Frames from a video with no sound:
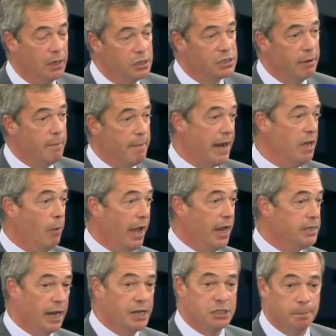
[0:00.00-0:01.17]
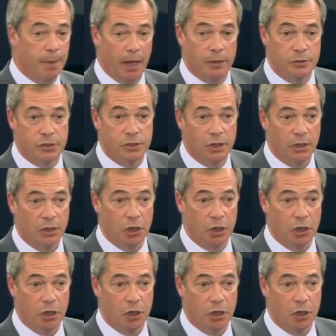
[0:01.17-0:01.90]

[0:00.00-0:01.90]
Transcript: So in many ways, I suppose